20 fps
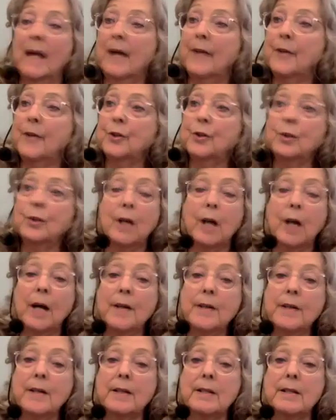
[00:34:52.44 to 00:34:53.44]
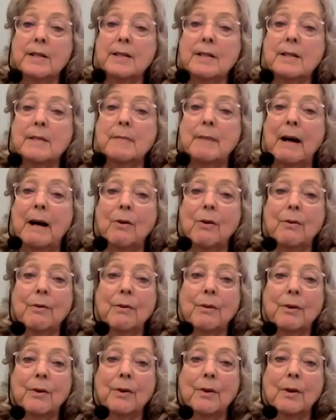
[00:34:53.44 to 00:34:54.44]
Ethical conduct isn't
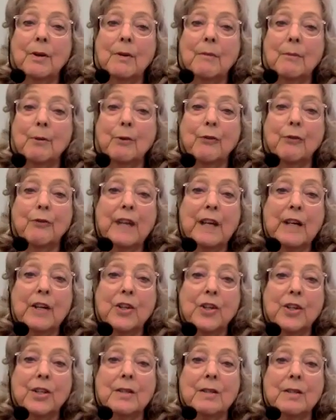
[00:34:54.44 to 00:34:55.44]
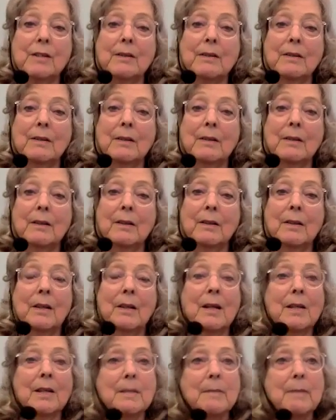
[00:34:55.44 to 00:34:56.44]
about perfection,
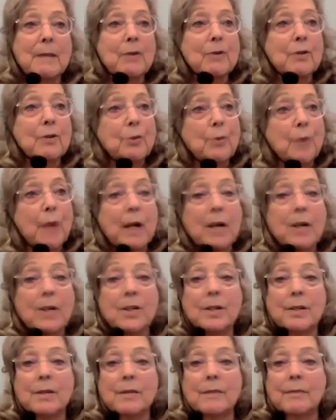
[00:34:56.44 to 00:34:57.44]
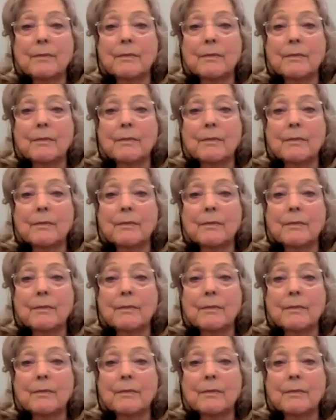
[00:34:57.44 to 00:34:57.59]
it's about direction.